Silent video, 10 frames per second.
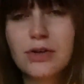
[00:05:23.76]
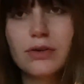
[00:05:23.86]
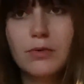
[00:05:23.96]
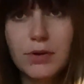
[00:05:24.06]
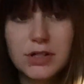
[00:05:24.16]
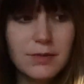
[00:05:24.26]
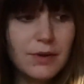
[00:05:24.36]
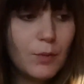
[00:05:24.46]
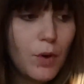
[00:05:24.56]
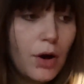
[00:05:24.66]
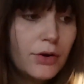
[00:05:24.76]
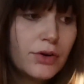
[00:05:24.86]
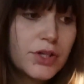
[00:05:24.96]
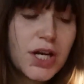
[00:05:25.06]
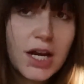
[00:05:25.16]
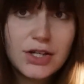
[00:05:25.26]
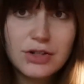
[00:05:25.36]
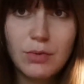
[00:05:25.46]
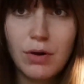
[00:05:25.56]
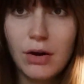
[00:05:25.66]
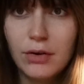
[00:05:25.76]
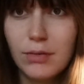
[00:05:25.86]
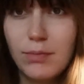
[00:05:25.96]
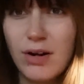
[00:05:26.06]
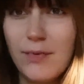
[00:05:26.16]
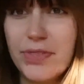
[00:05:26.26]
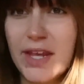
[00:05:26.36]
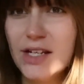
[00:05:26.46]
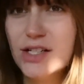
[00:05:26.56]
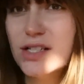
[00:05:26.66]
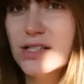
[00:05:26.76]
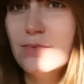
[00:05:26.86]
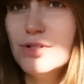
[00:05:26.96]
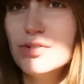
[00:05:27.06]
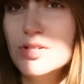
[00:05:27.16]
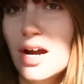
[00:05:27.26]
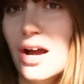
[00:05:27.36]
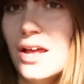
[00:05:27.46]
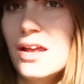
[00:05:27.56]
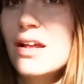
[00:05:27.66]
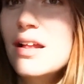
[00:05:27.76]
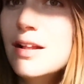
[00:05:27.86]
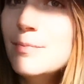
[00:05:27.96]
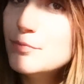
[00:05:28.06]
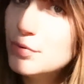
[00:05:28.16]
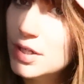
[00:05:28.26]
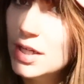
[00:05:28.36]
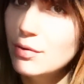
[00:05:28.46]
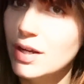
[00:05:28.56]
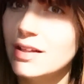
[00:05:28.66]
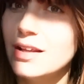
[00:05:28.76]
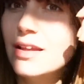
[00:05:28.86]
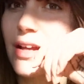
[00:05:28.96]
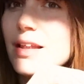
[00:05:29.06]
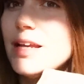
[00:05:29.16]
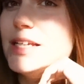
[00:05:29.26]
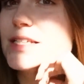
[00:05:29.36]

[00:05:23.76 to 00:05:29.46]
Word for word: sure to put them in water, change the water, but they just seem to die pretty quickly lately.